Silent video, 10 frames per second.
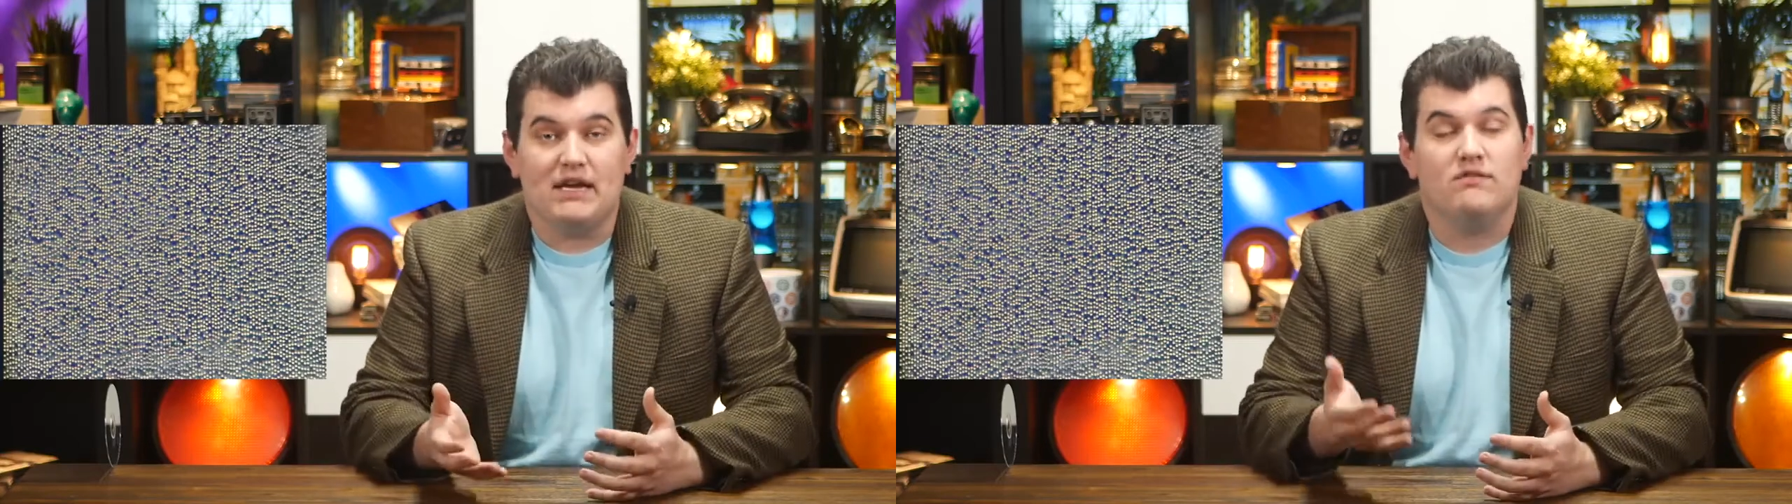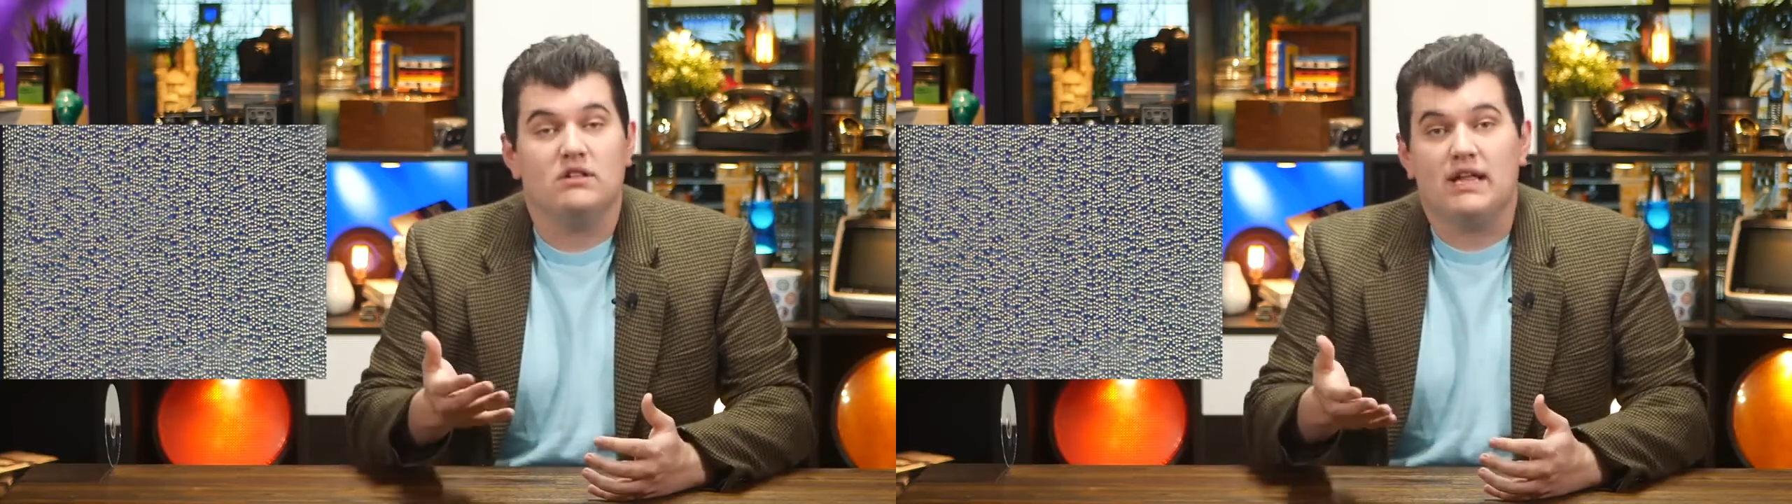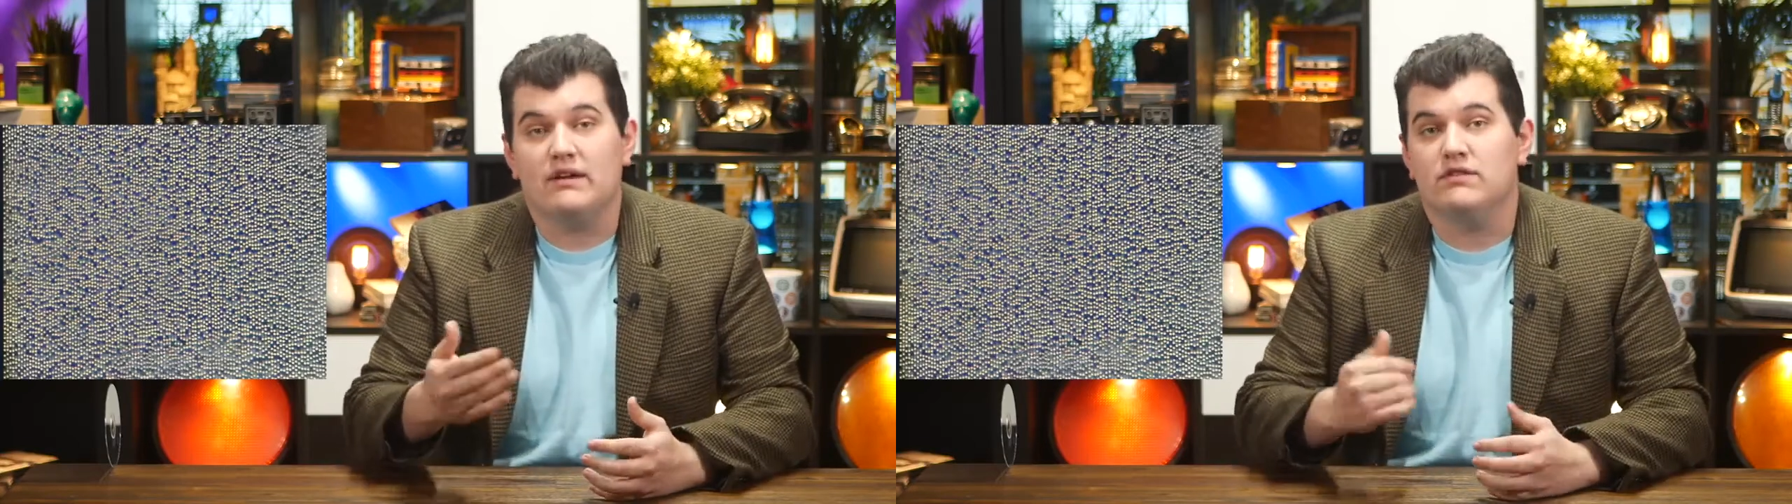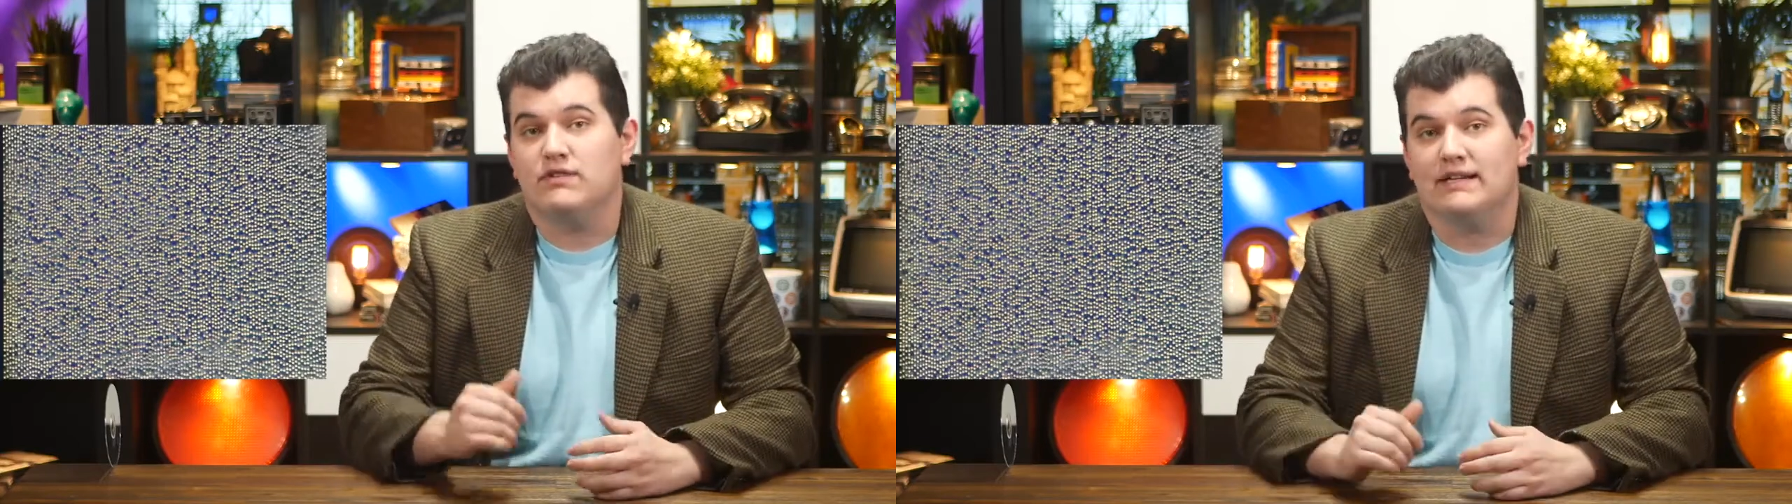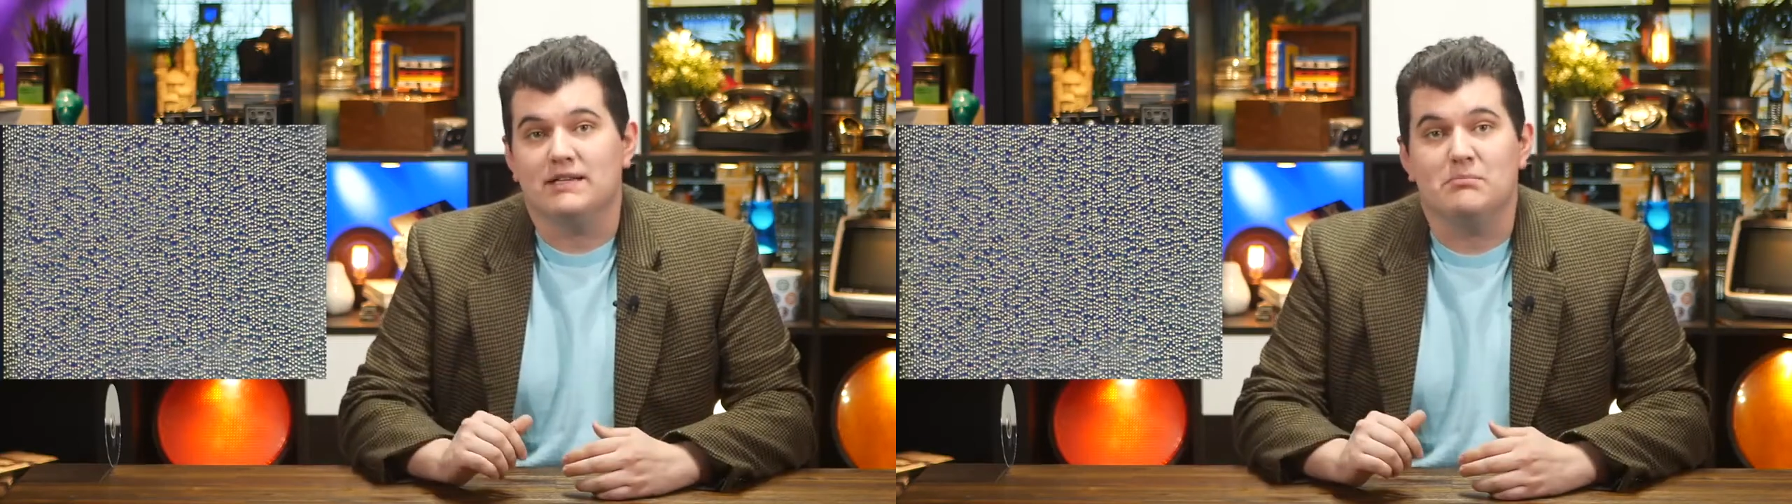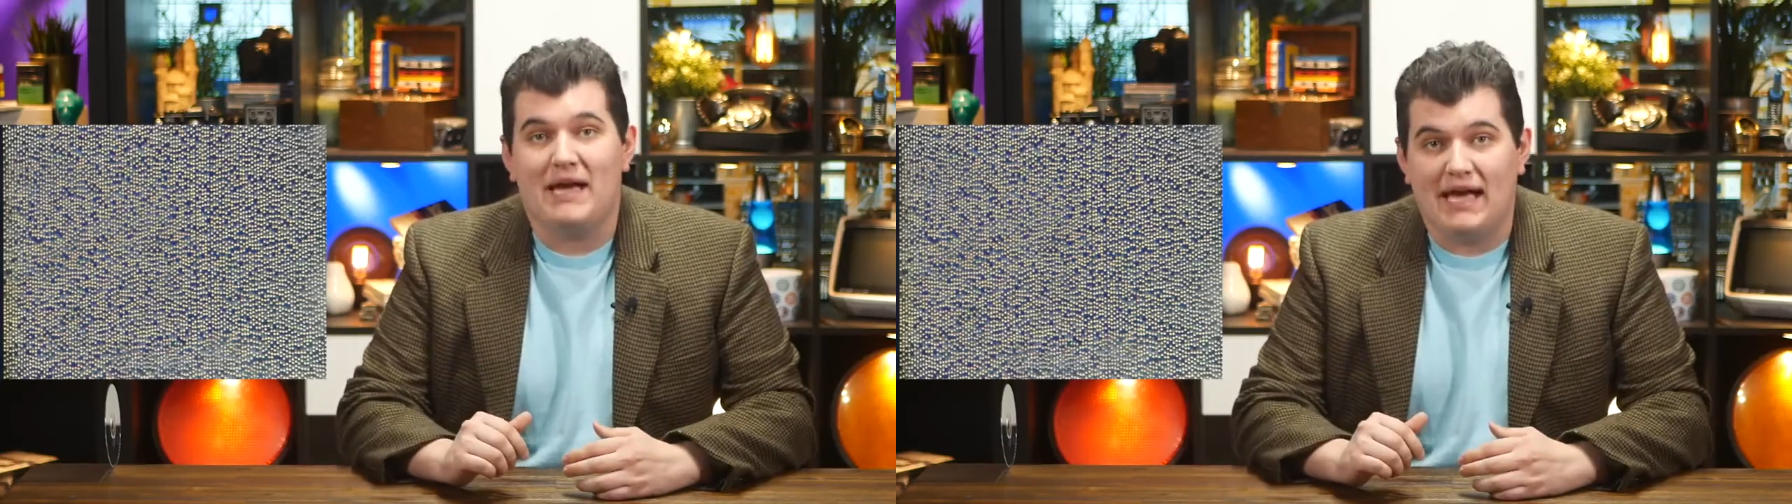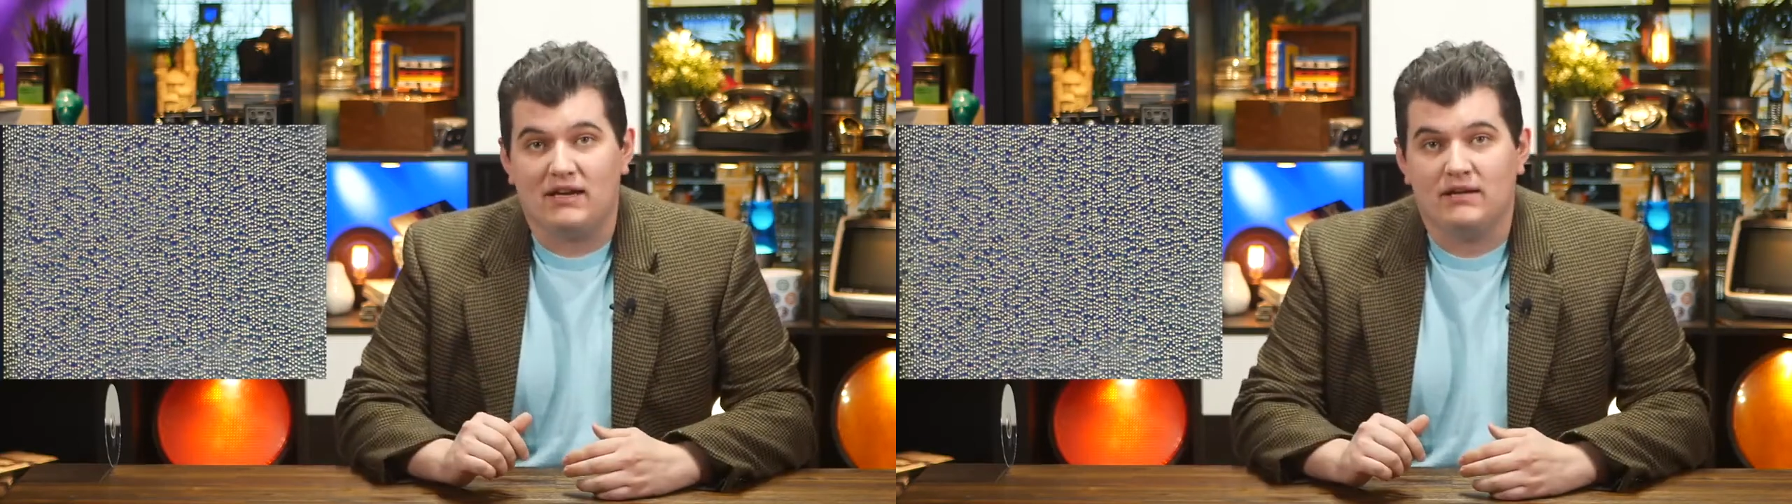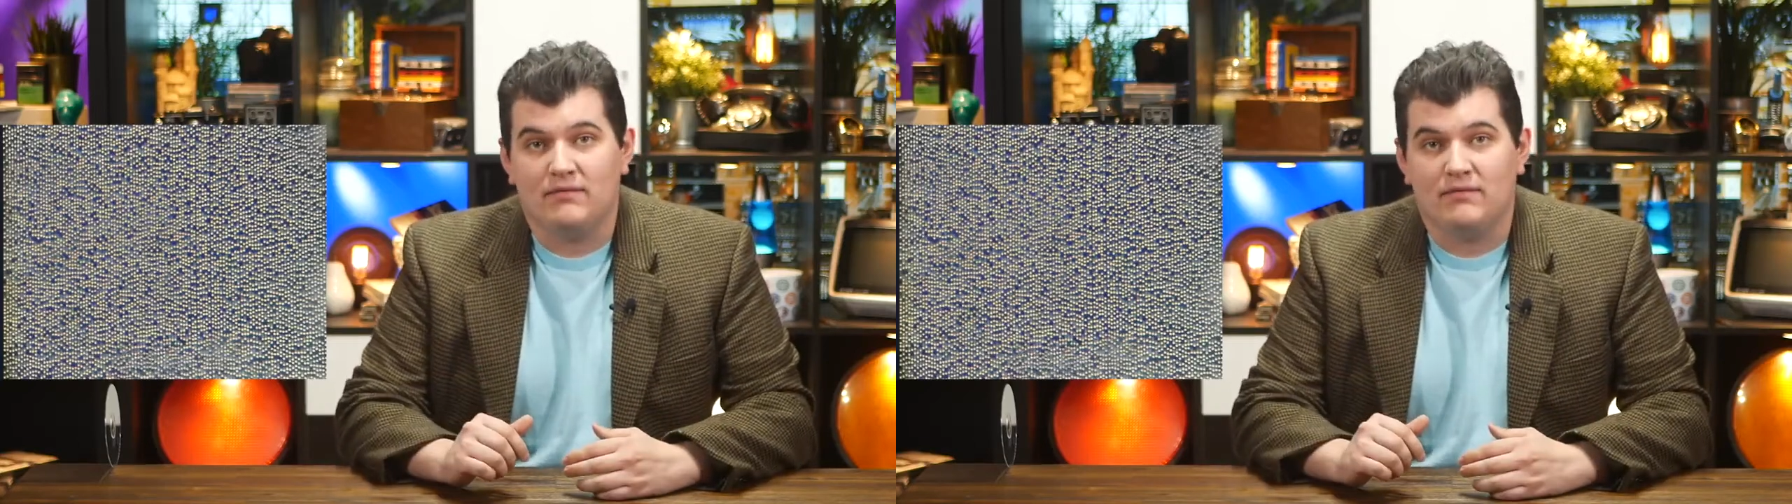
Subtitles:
of the light reflected back.